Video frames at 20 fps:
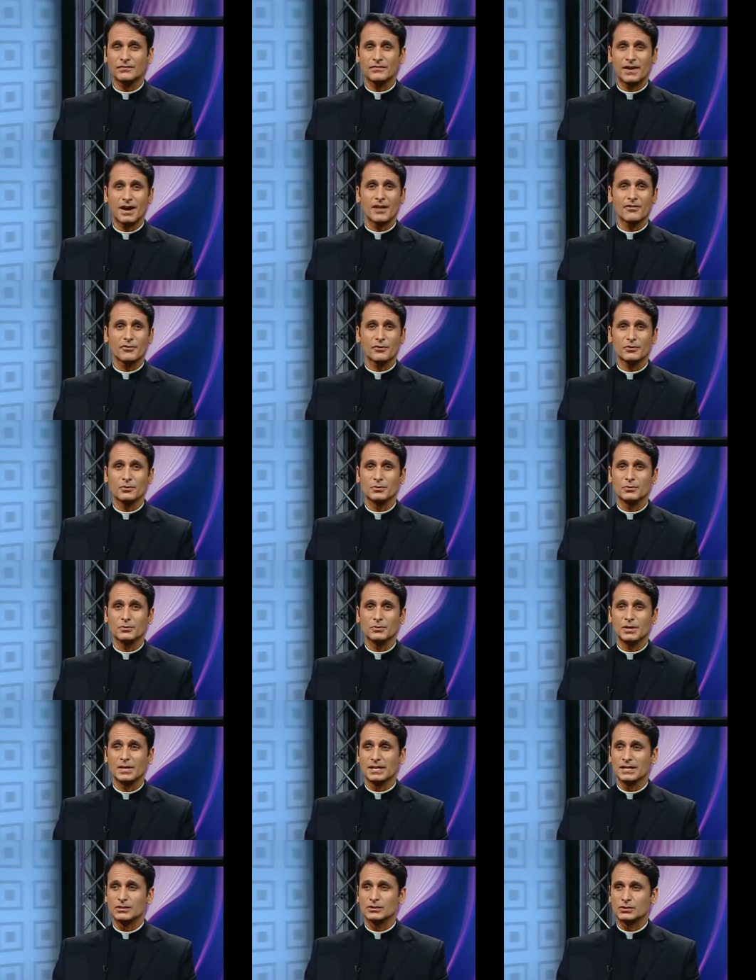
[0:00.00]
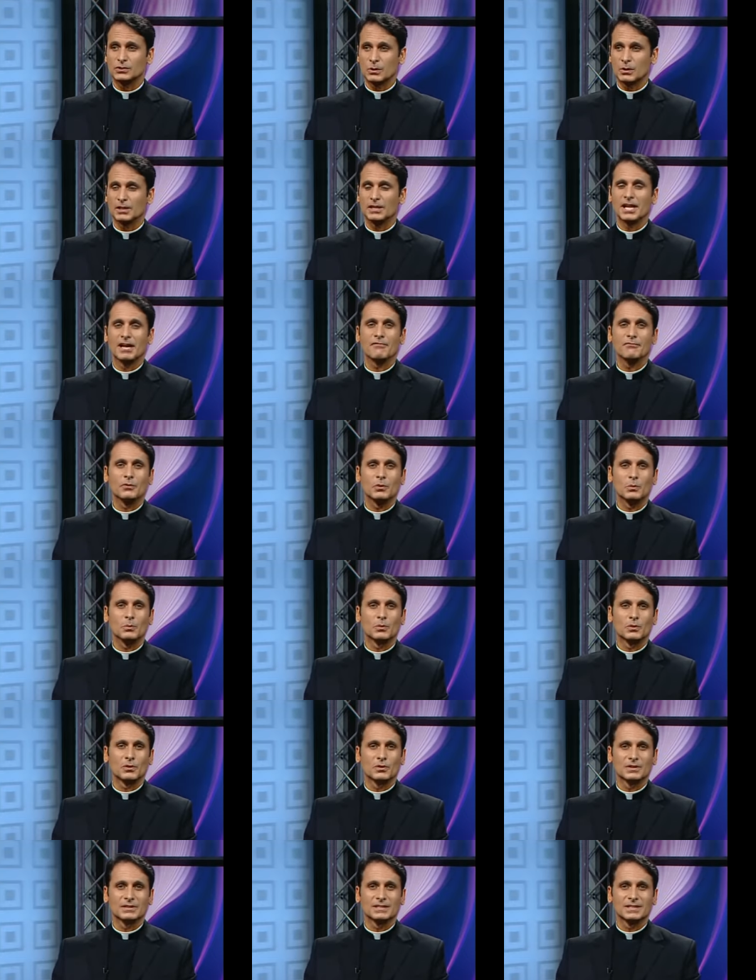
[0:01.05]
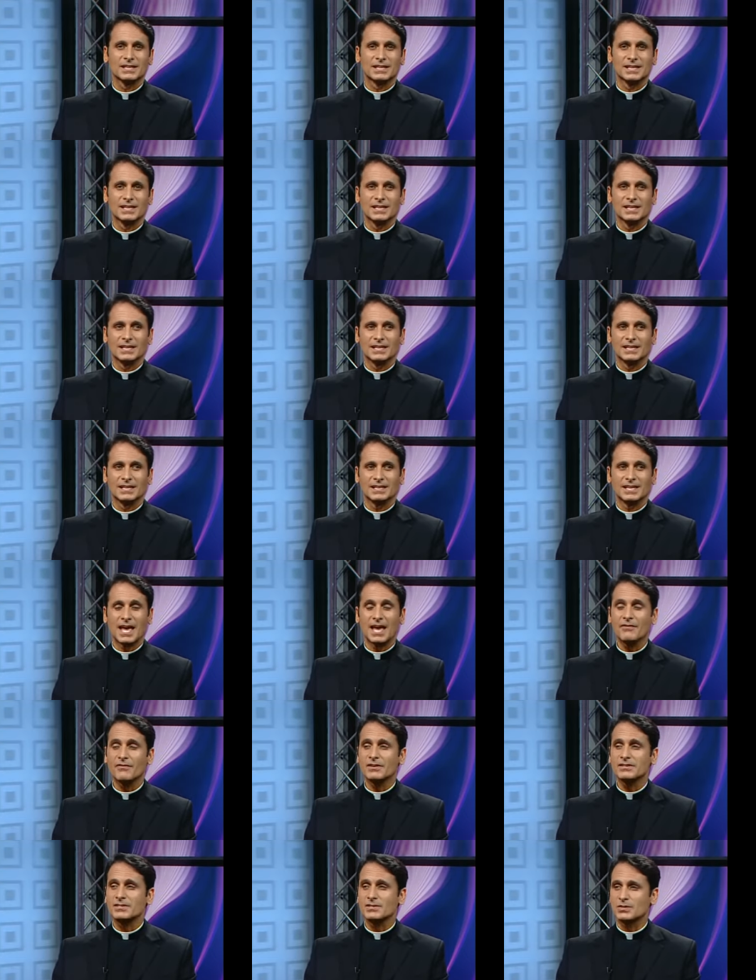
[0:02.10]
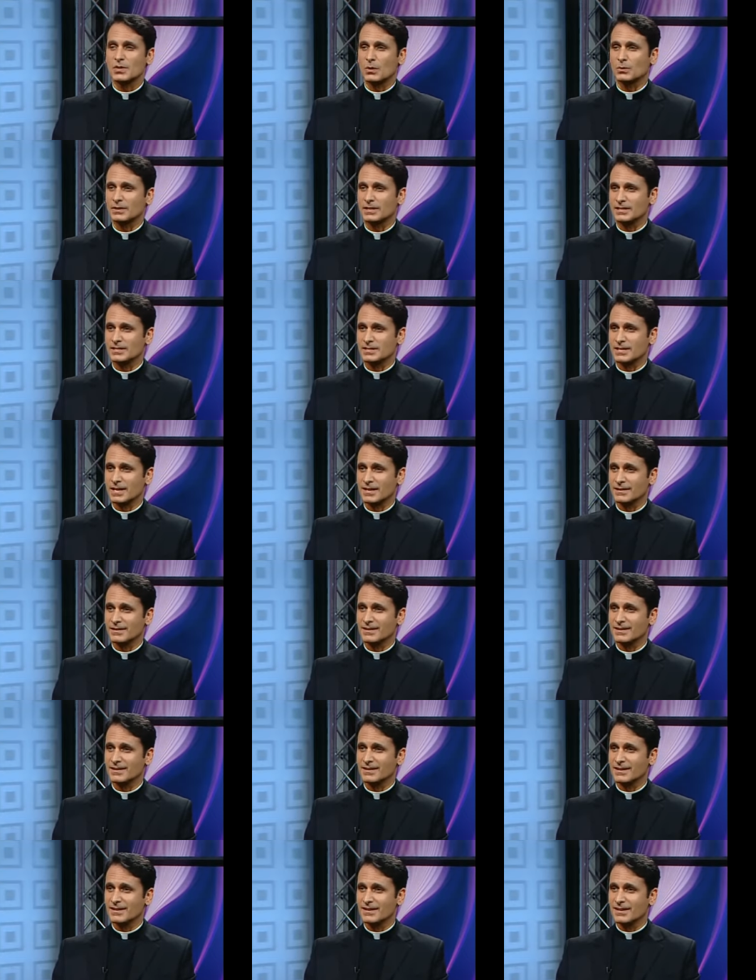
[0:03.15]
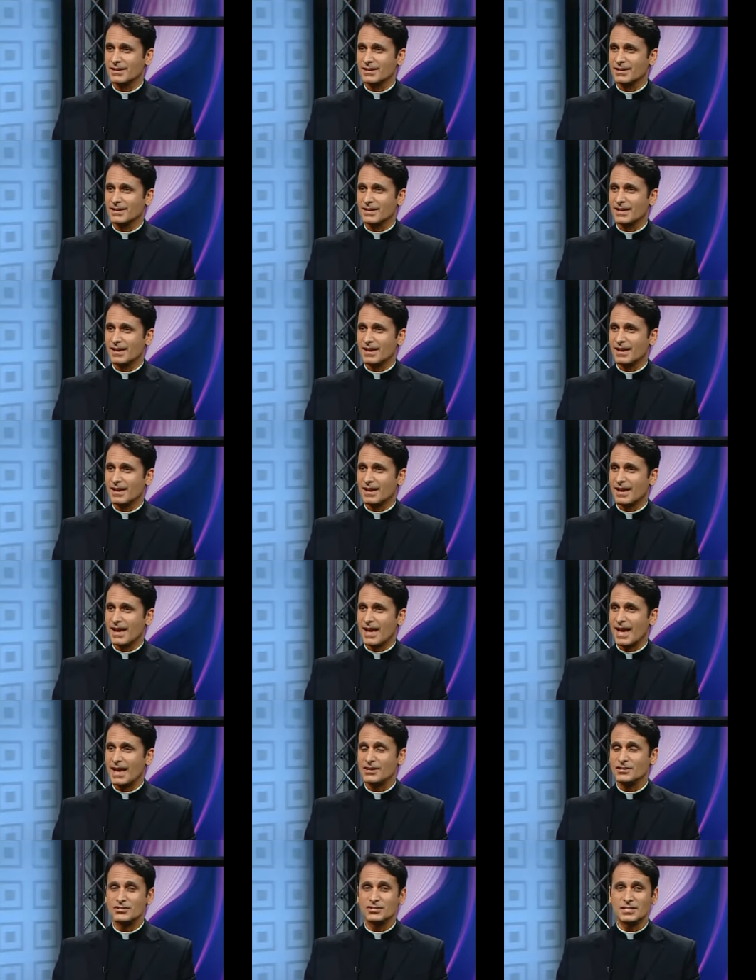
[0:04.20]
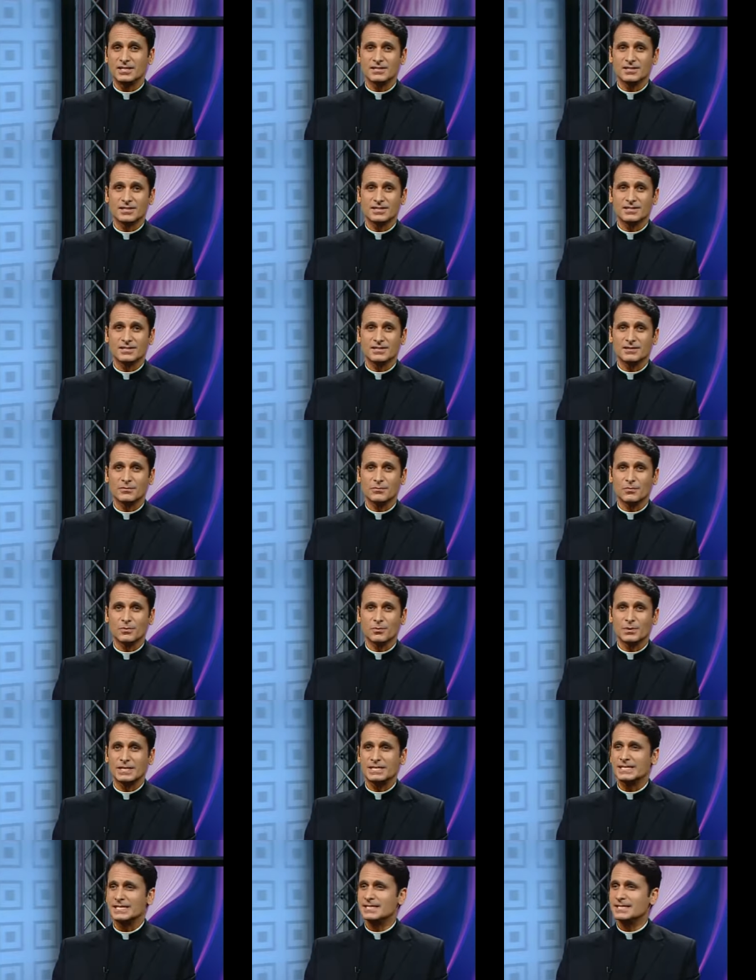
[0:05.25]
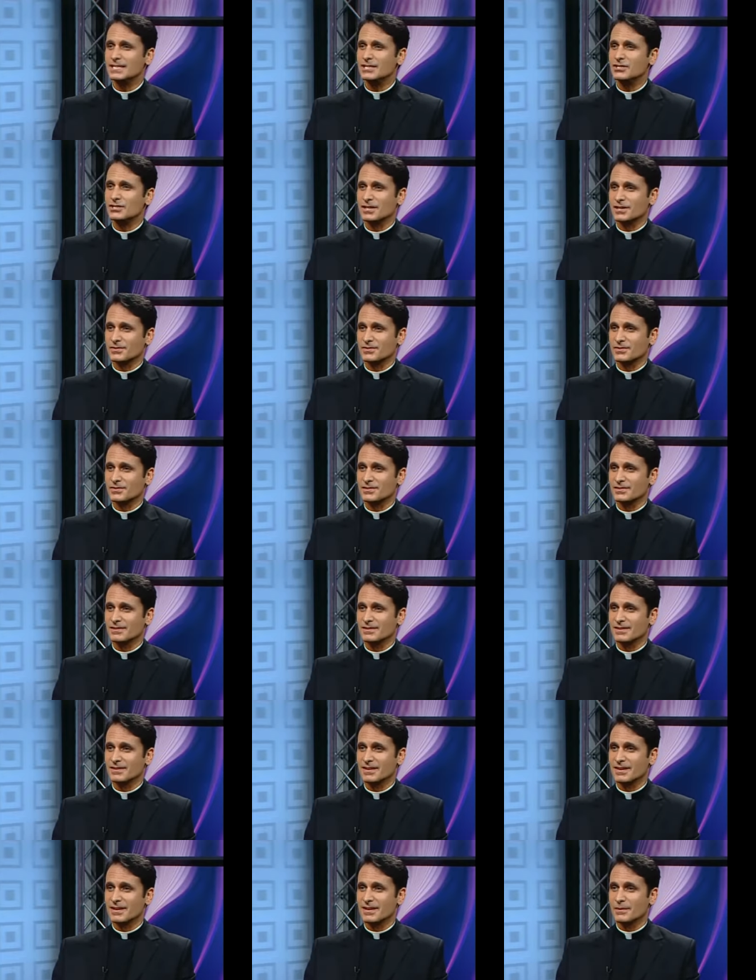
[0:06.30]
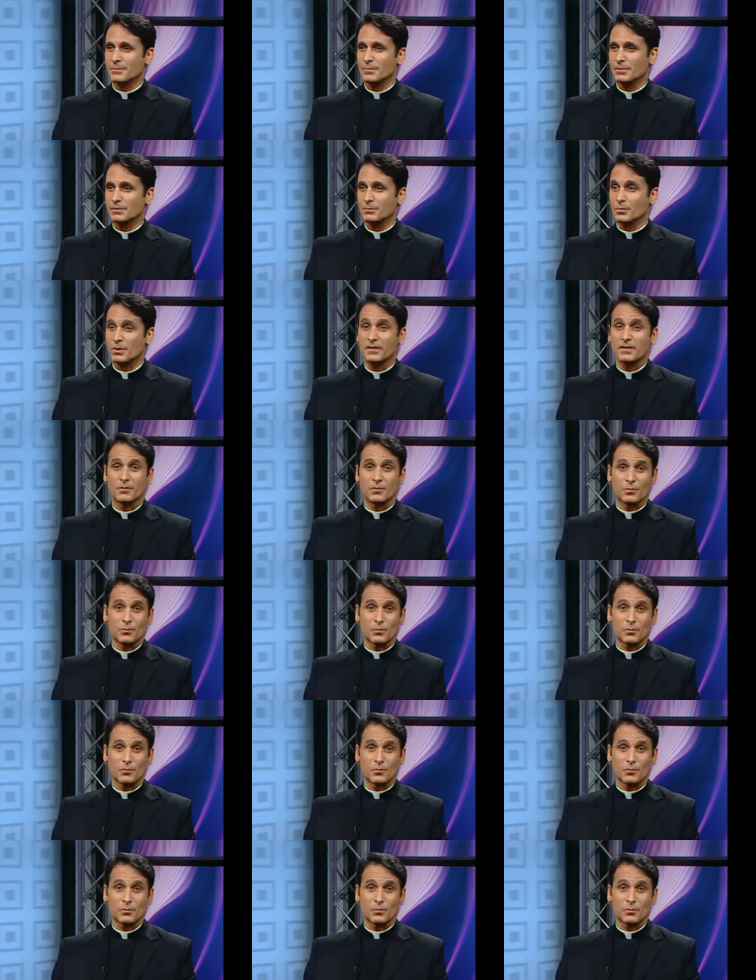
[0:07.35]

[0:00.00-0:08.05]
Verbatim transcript: the Father, who so loved the world, gave us his only Son. And Jesus, what does he teach us? Right. Well, one of, the,